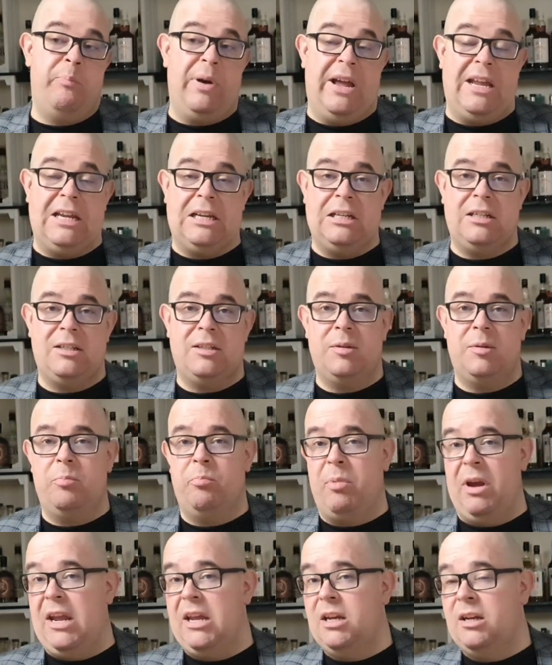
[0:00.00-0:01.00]

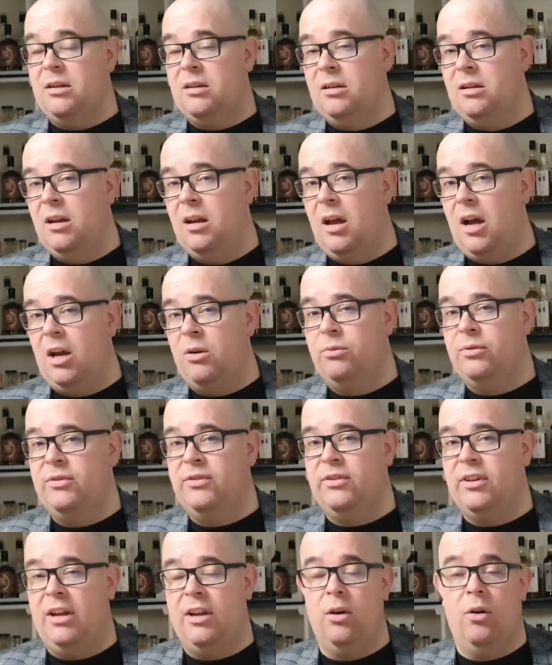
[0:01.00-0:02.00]
baked bacon, I
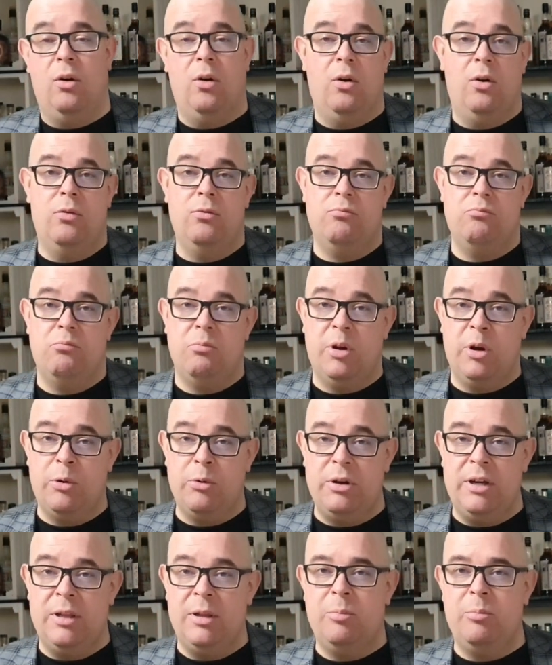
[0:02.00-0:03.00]
would say, or
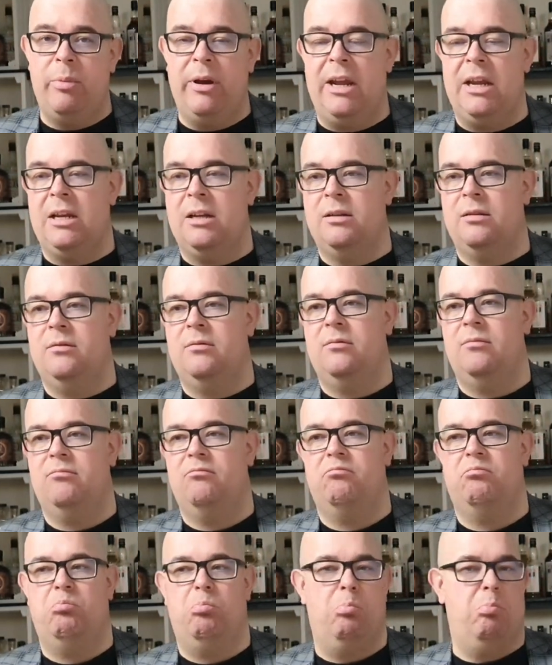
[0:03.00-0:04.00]
grilled bacon.
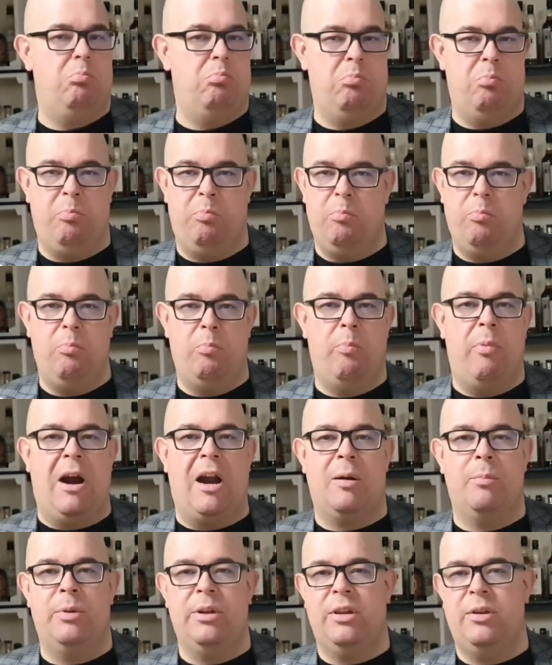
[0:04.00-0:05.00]

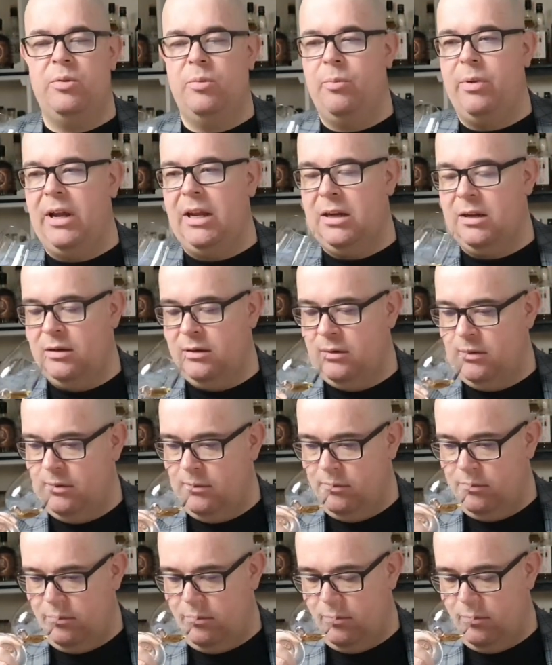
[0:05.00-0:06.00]
Barbecue bacon,